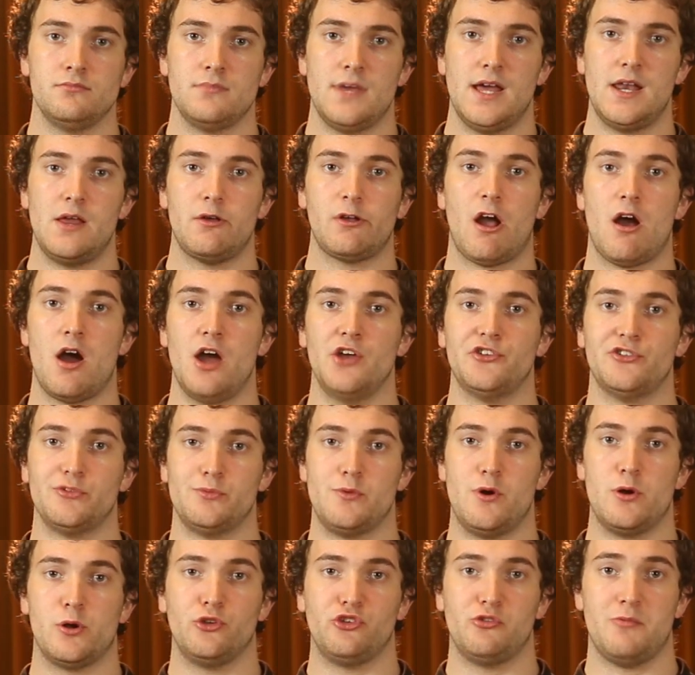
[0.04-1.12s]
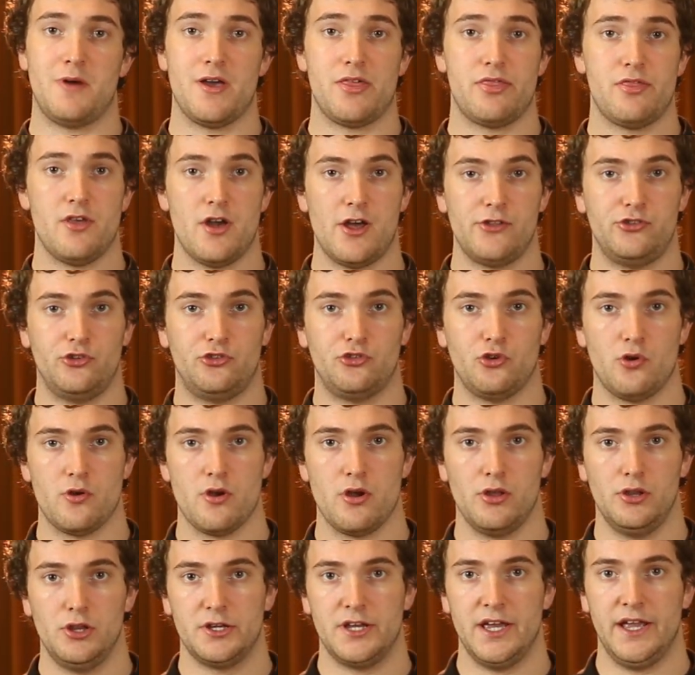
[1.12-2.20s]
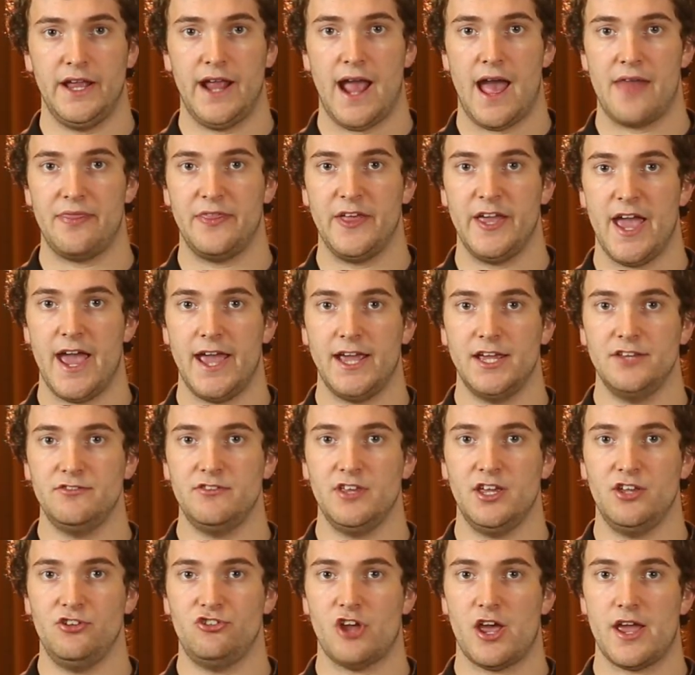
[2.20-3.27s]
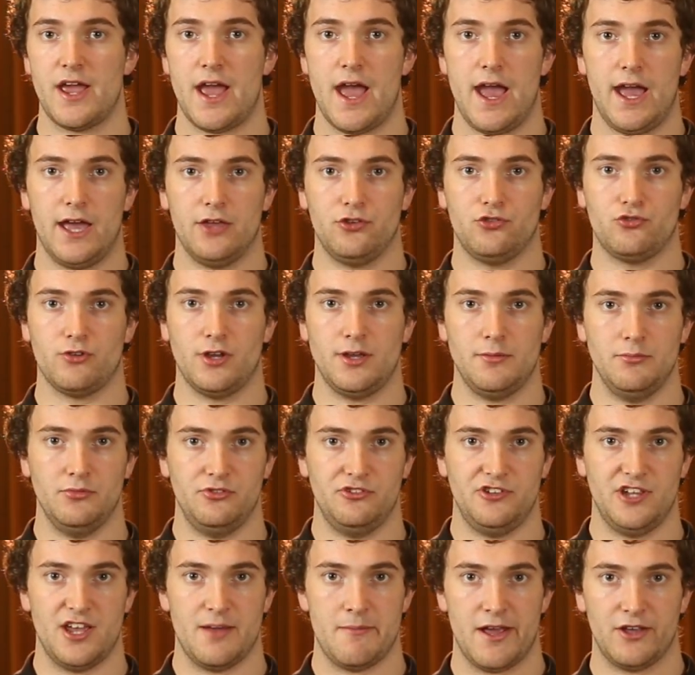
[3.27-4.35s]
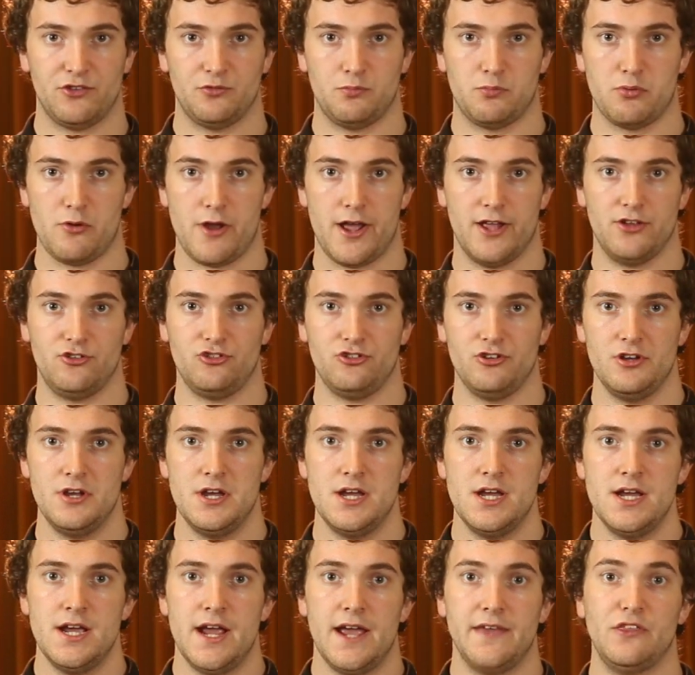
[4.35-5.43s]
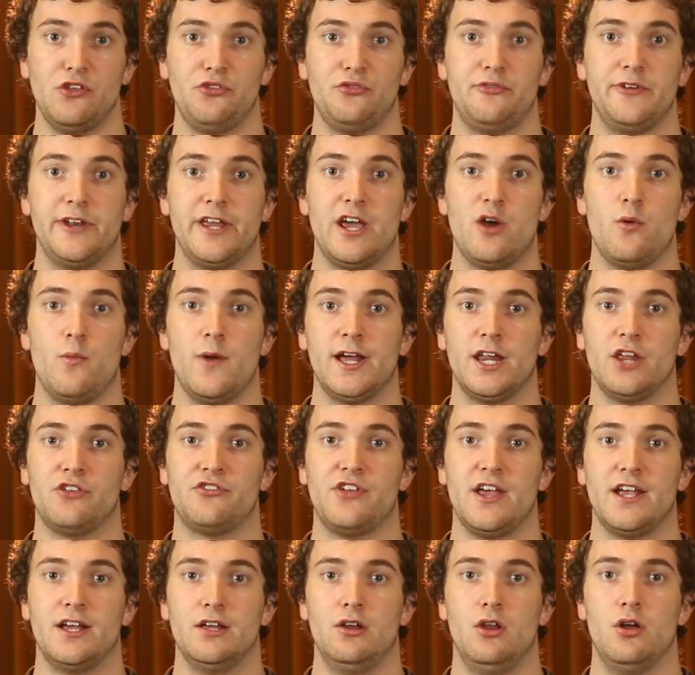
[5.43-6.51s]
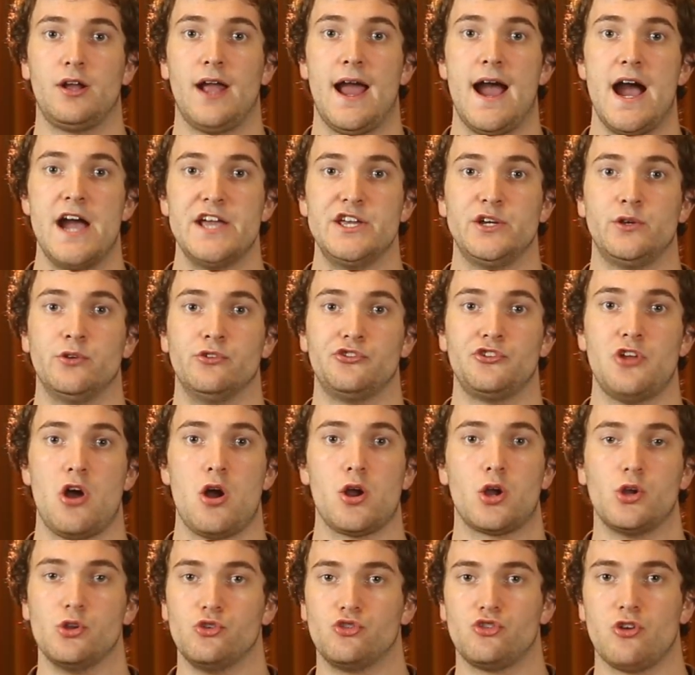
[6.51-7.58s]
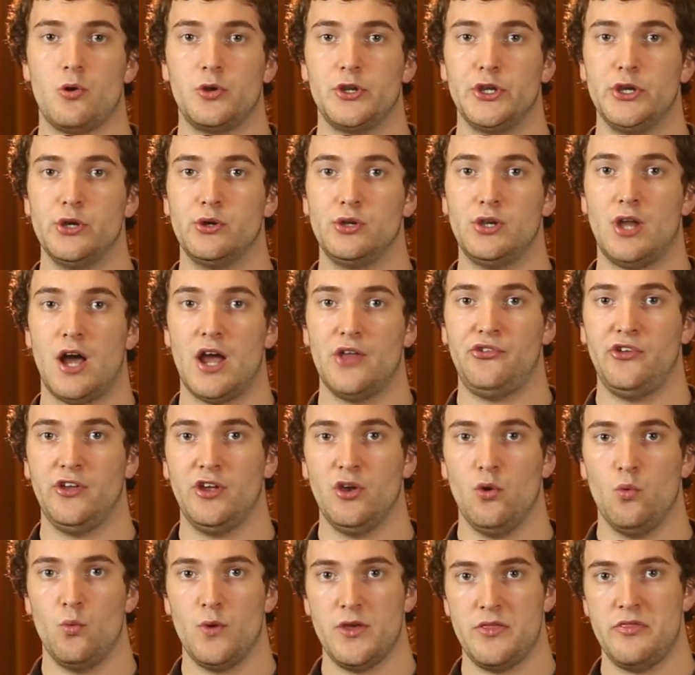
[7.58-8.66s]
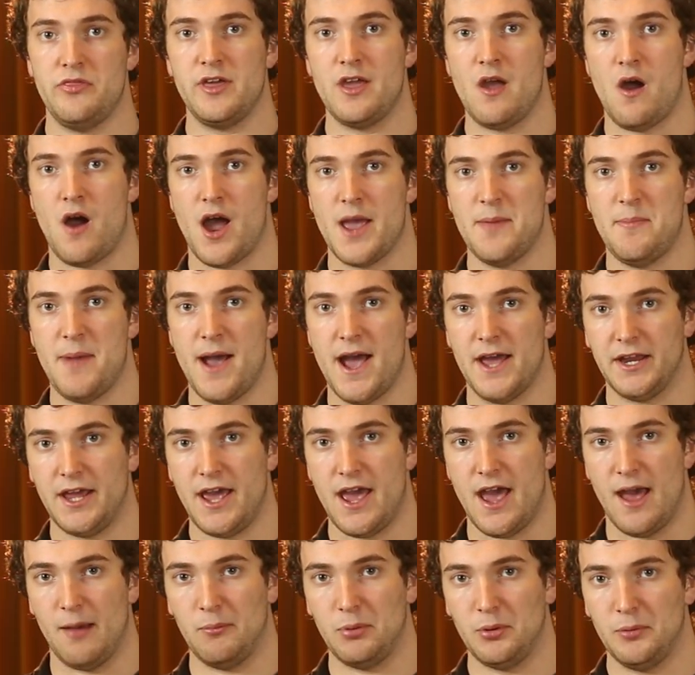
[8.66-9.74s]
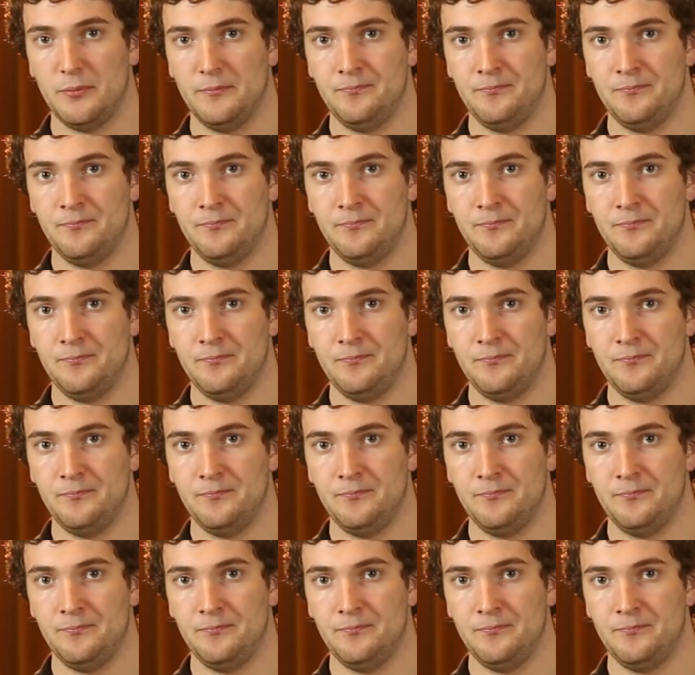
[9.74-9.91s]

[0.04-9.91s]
Hello guys and welcome to my third tutorial looking at the ADJ AirStream DMX bridge. In this video we're going to take a look at how you can start controlling your lighting with the iPad app.